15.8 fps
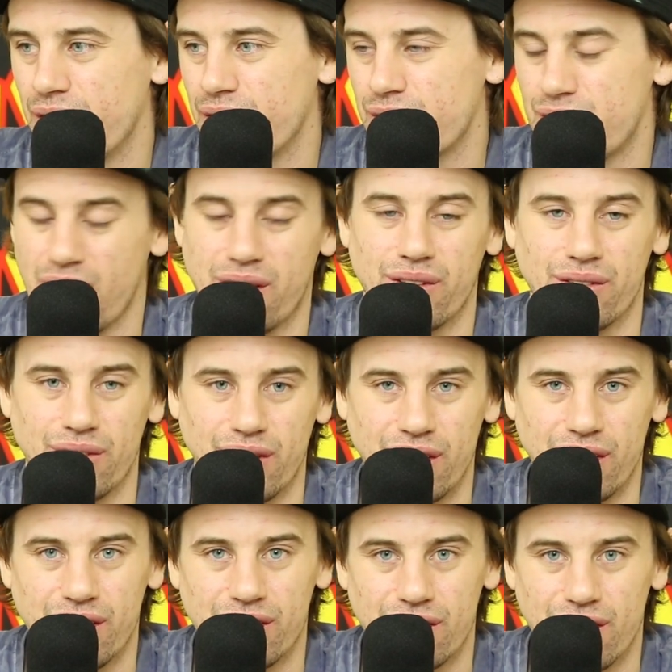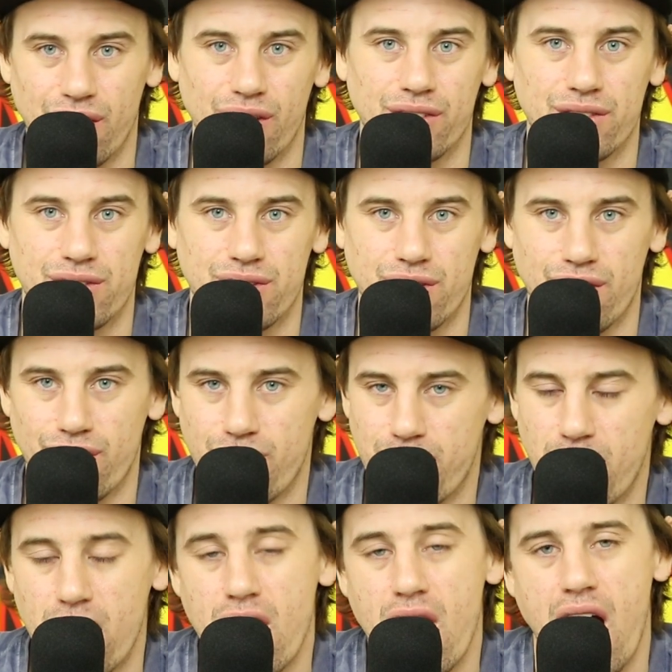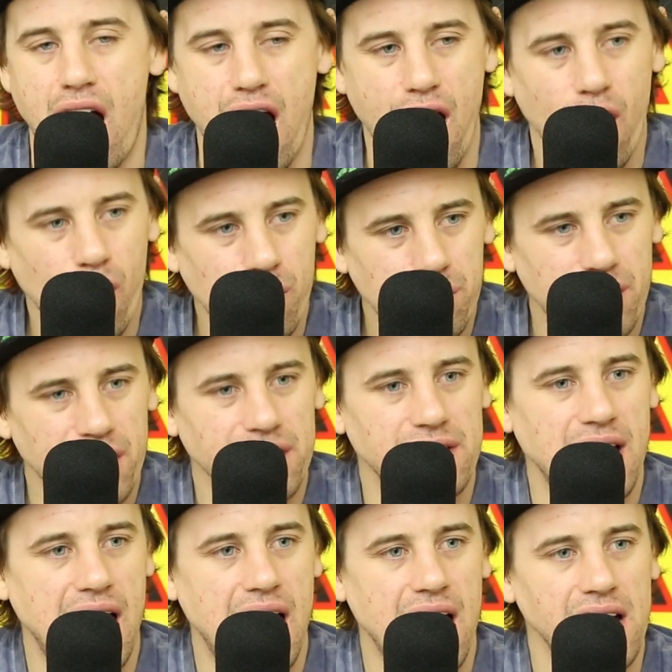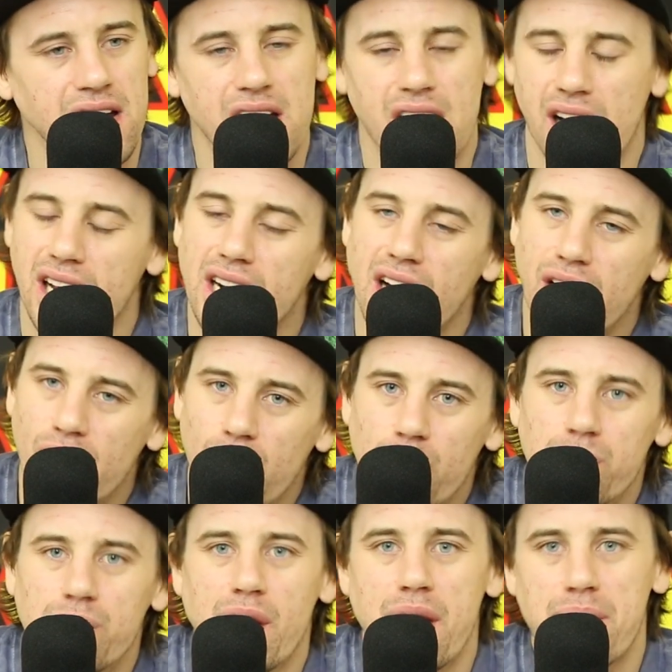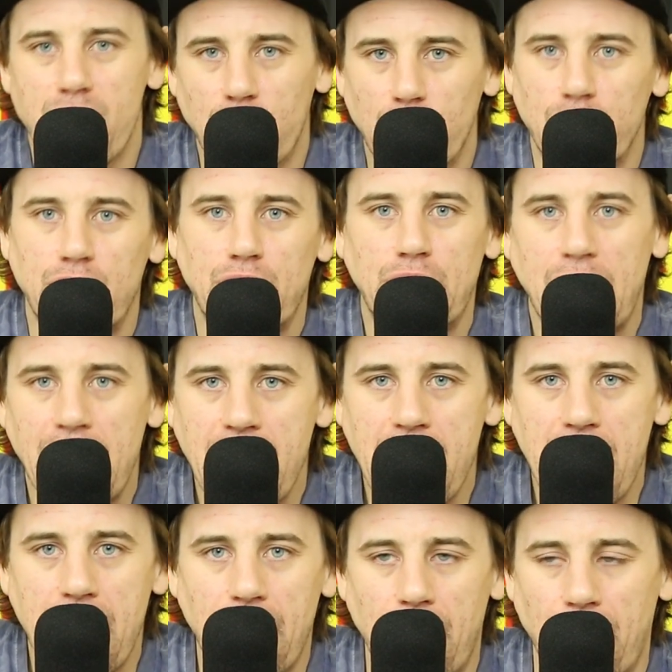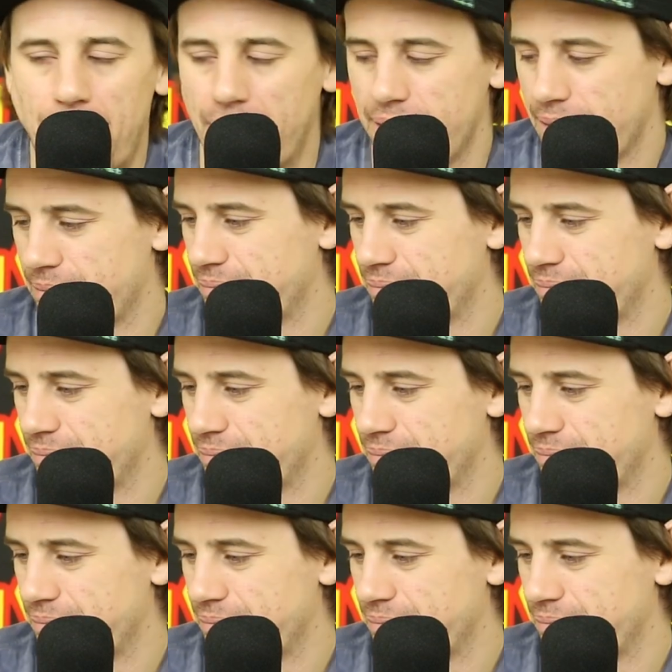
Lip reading: Secondly, they all deserve to burn. I hope they die, and I hope they burn in hell.